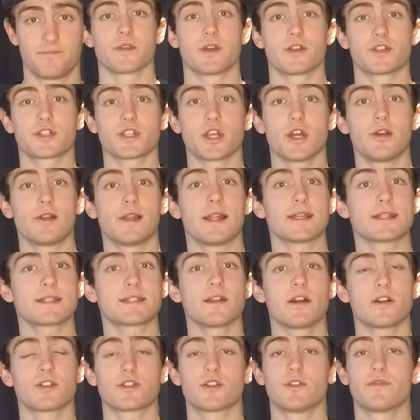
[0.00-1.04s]
So let's
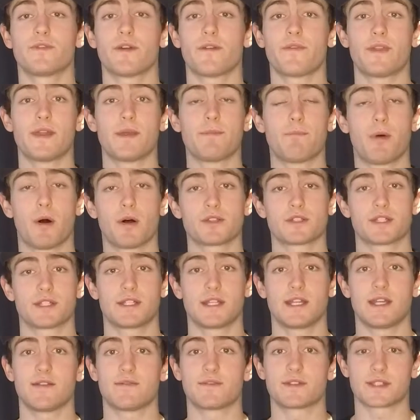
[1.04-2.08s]
start off with the
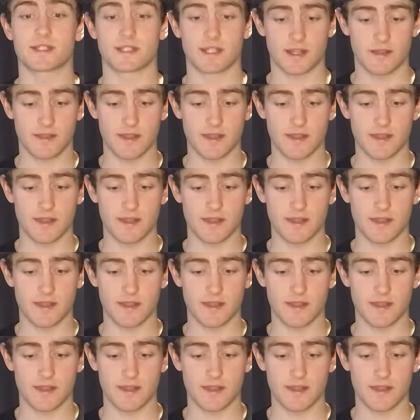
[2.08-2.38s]
positives.